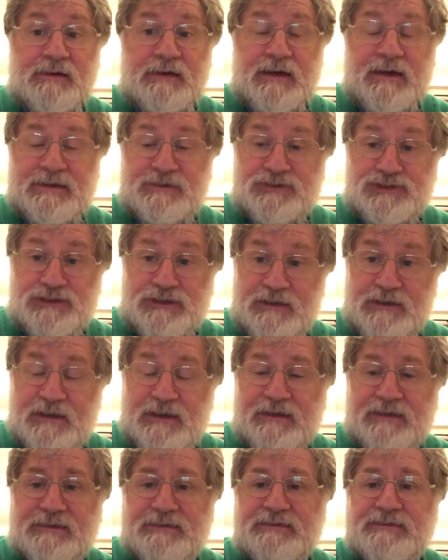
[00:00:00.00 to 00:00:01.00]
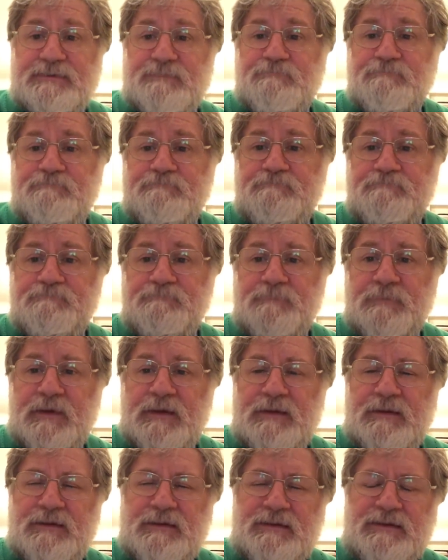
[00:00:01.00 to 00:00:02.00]
as she has,
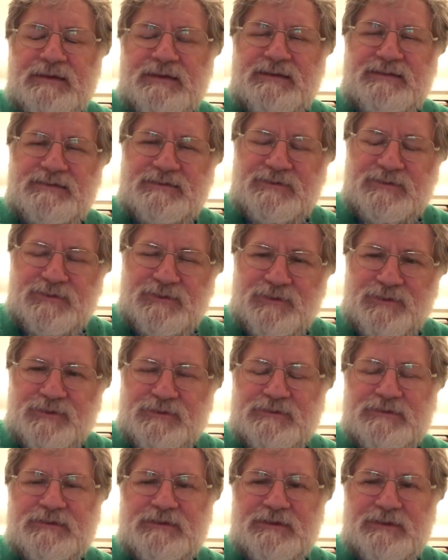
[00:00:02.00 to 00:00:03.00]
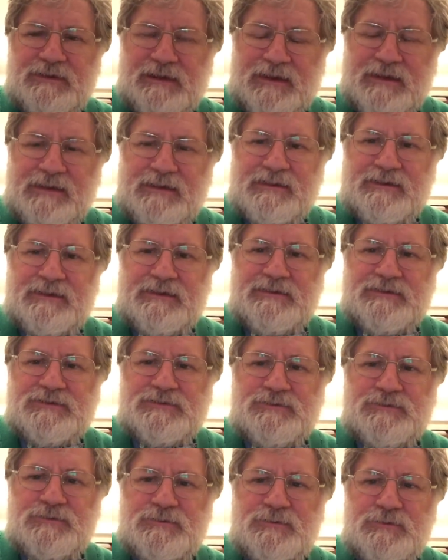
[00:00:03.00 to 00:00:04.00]
is not likely
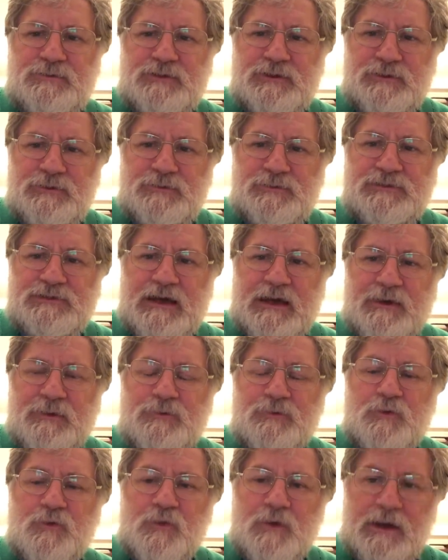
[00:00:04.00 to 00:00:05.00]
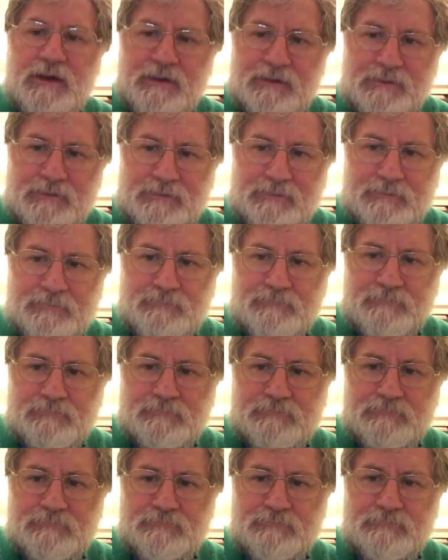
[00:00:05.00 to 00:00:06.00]
to go down well.
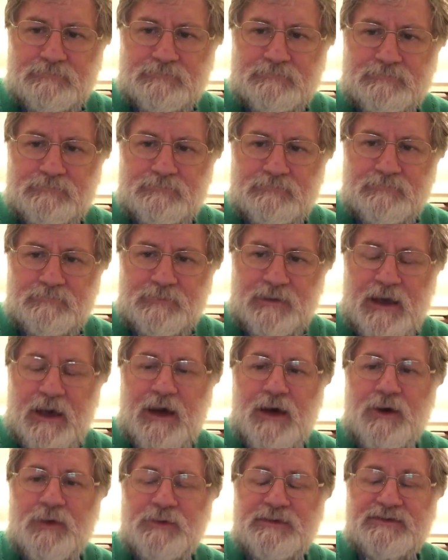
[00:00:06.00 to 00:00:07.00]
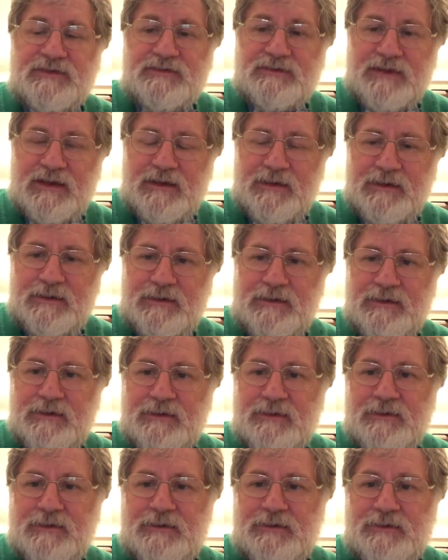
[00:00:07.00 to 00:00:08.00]
Now is a day
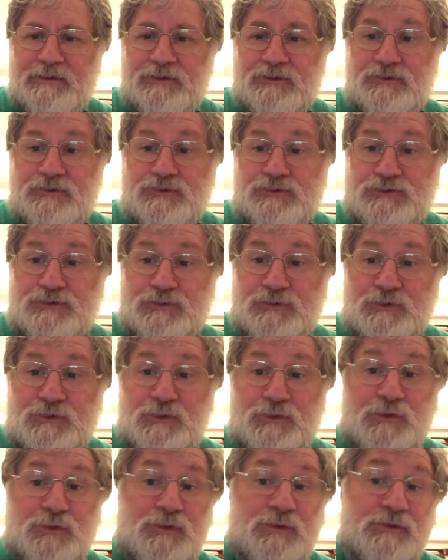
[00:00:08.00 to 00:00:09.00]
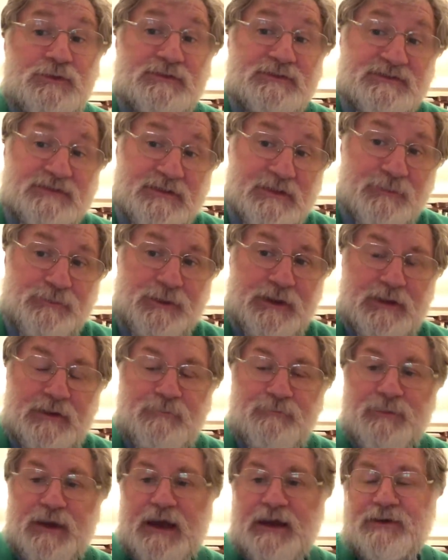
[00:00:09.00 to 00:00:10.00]
to slip
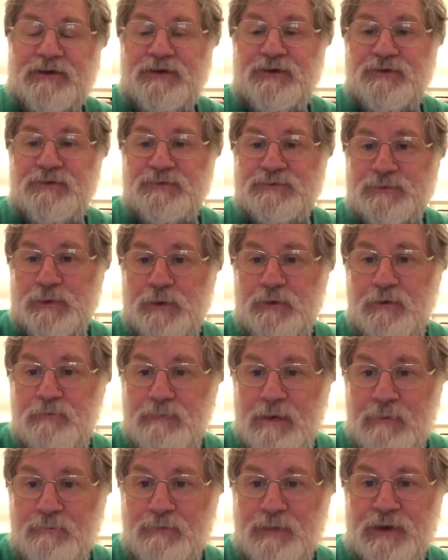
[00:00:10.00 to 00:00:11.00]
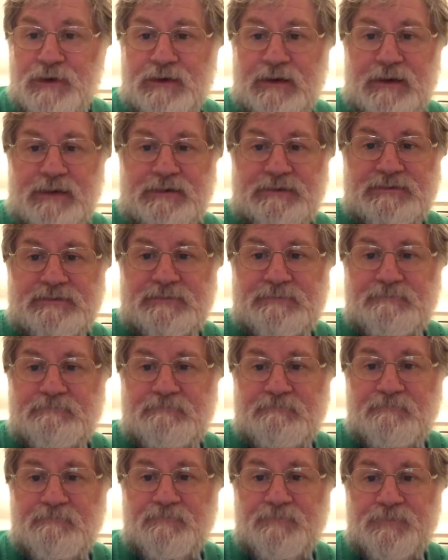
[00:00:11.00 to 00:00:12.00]
in bad news. We remember that
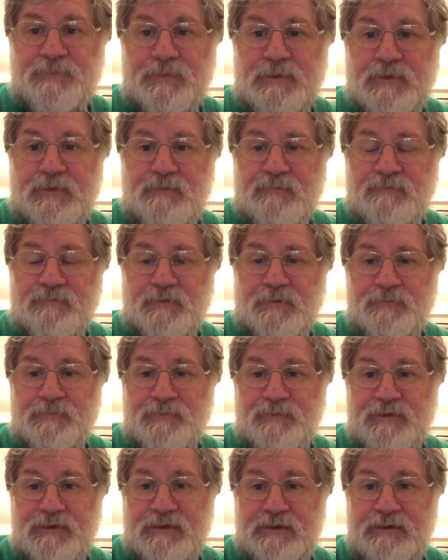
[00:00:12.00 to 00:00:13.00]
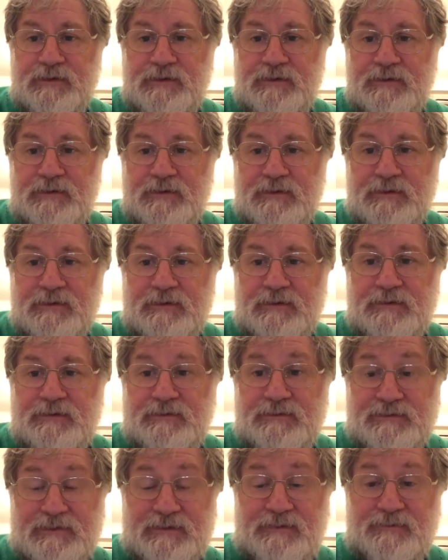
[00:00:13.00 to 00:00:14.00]
from the
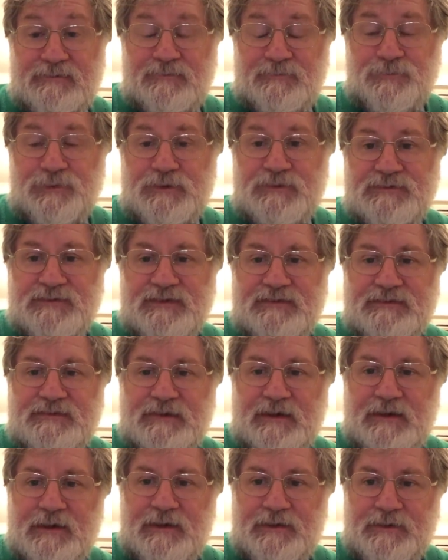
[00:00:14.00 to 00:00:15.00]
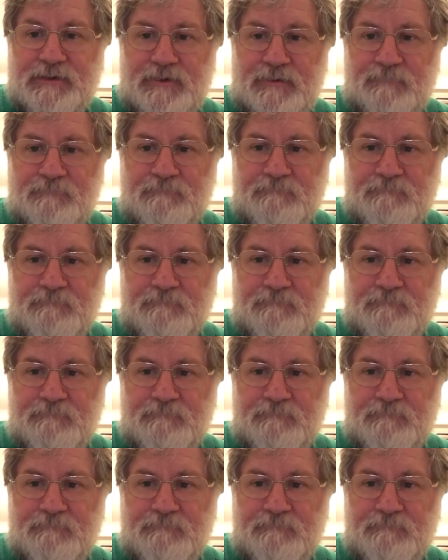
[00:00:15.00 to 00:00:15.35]
death of Princess Diana.